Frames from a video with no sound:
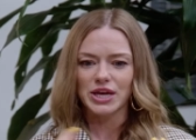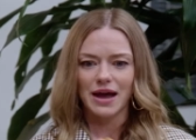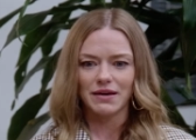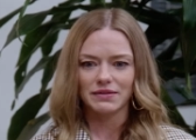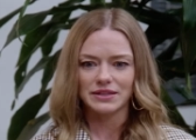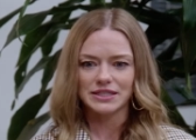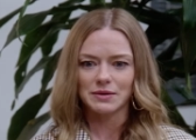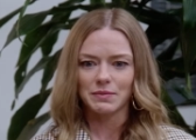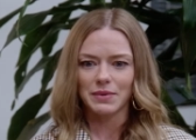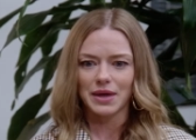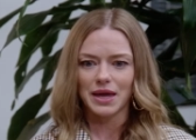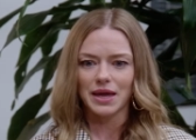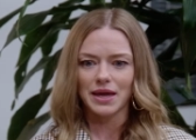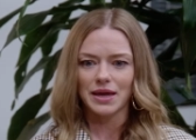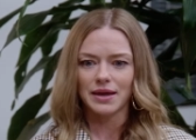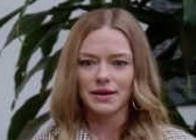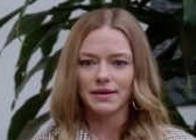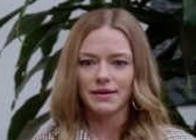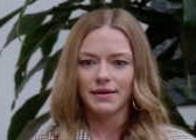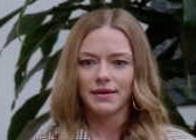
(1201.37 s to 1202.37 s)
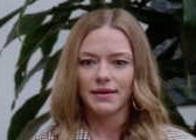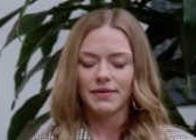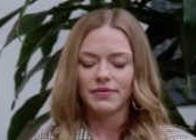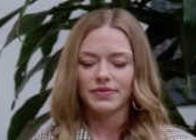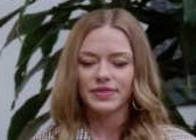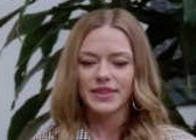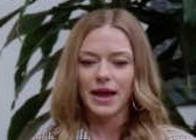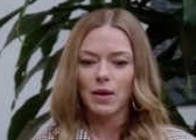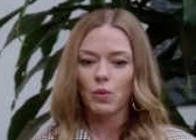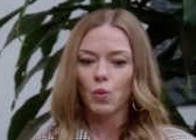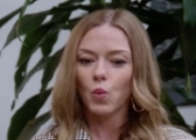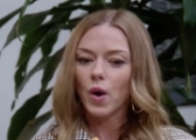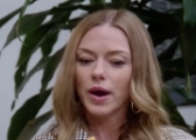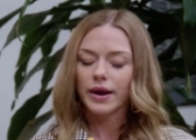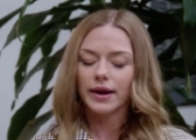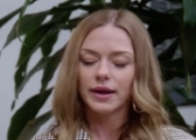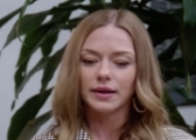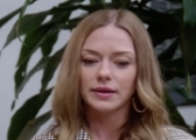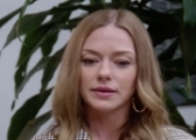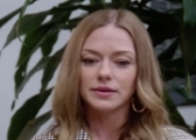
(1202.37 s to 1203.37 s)
out to me that
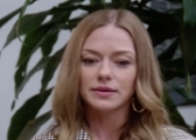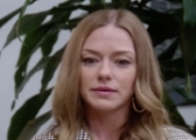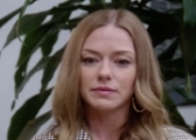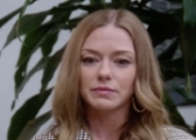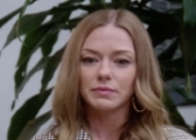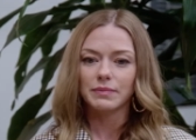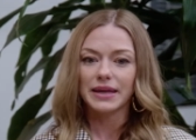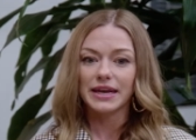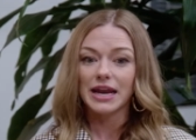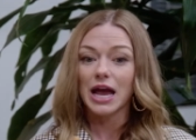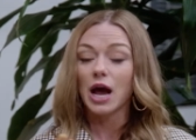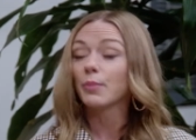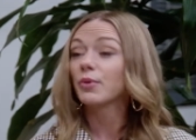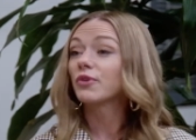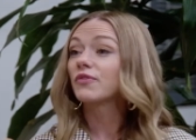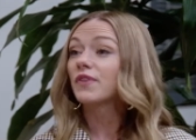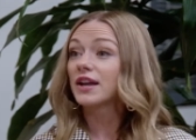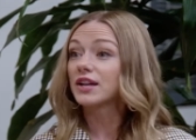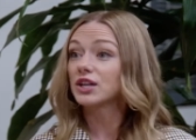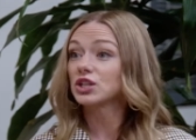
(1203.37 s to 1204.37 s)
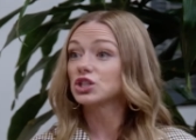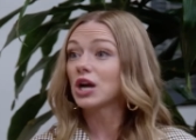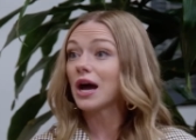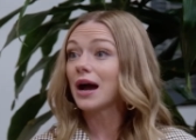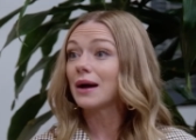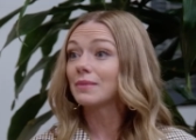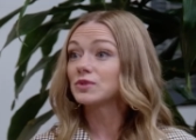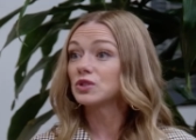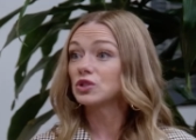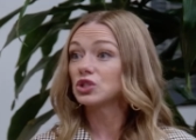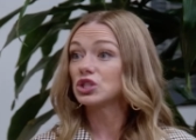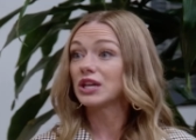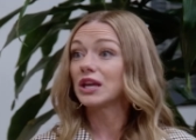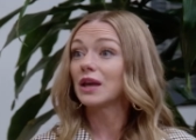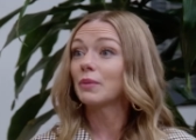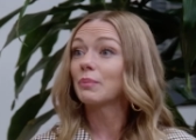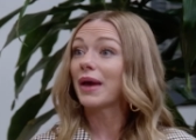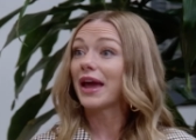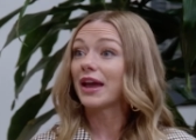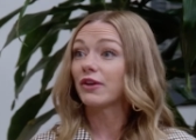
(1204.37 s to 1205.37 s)
wanted me to help her find a job so she
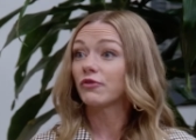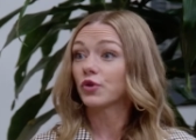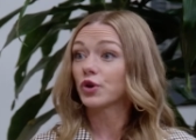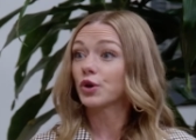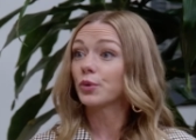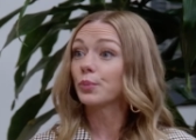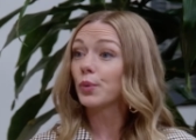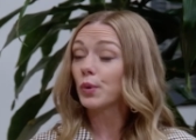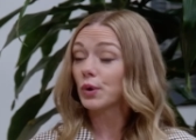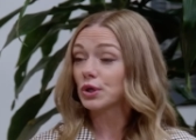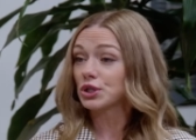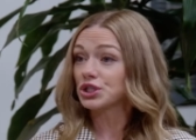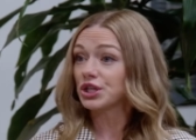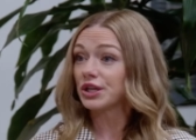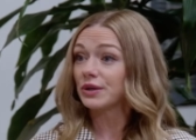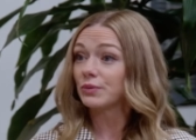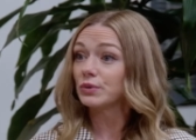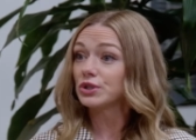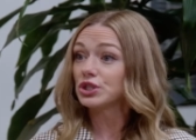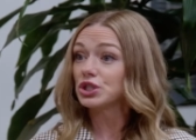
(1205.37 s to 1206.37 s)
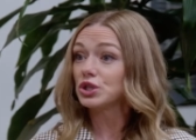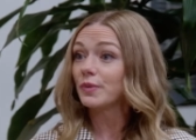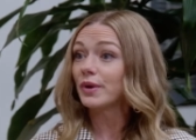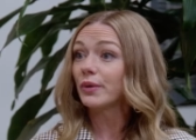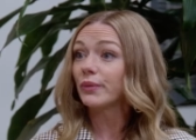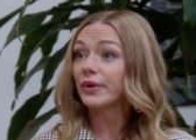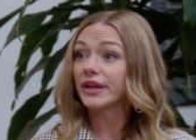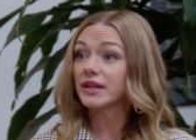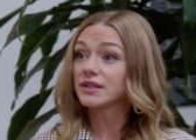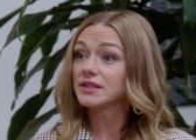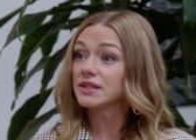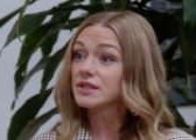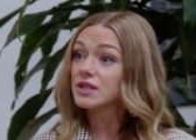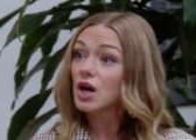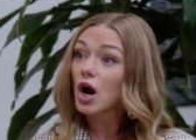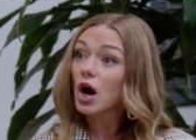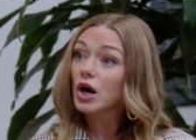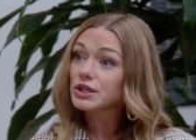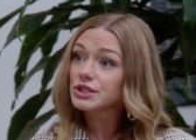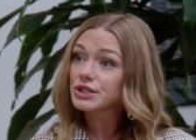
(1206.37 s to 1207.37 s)
could pay for an abortion. Would you be willing to
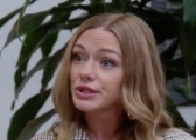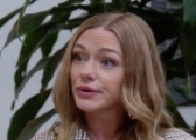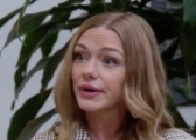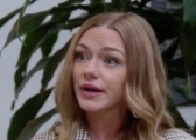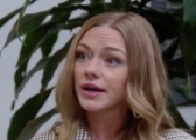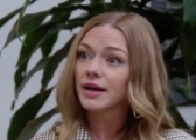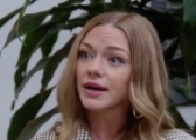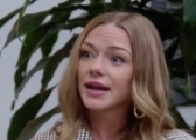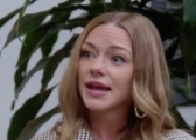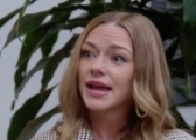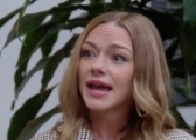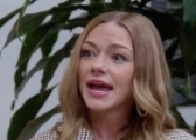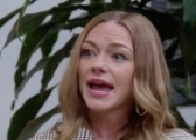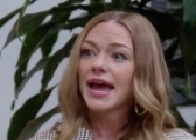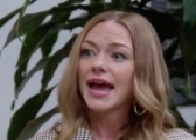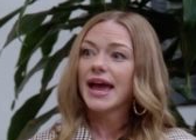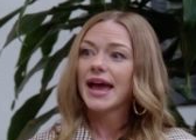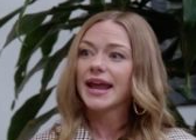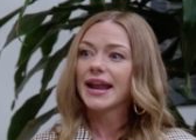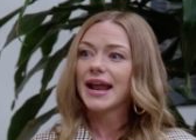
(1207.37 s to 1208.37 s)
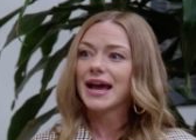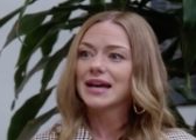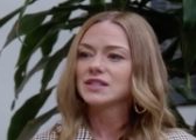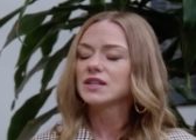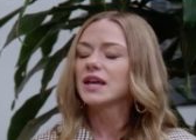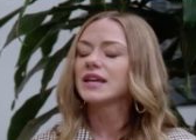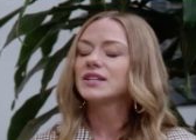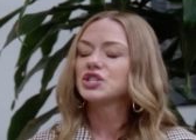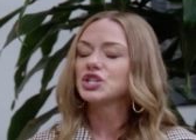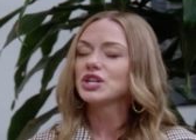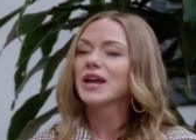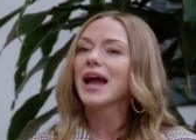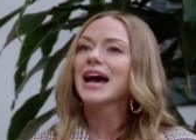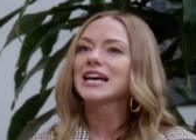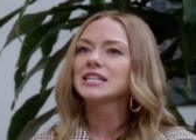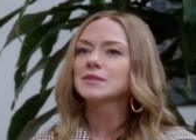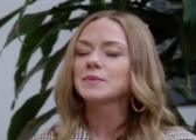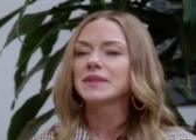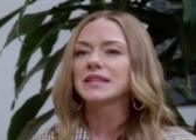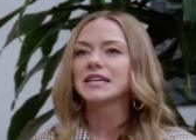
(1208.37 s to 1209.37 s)
talk to her?" And I and she
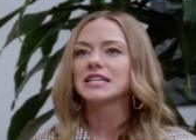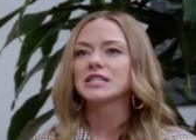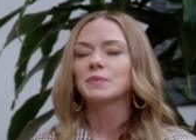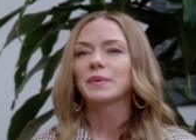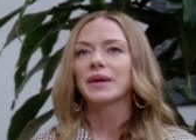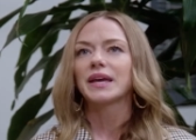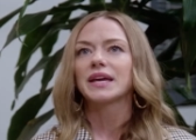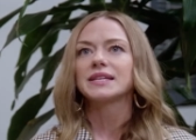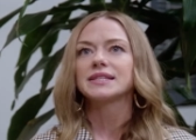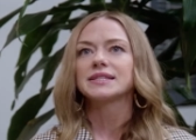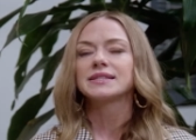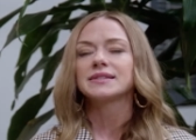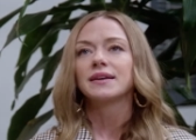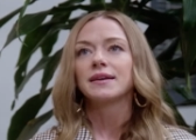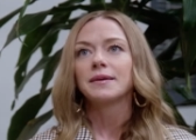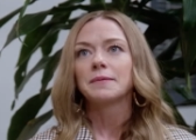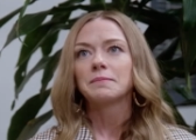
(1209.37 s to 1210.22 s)
asked me this because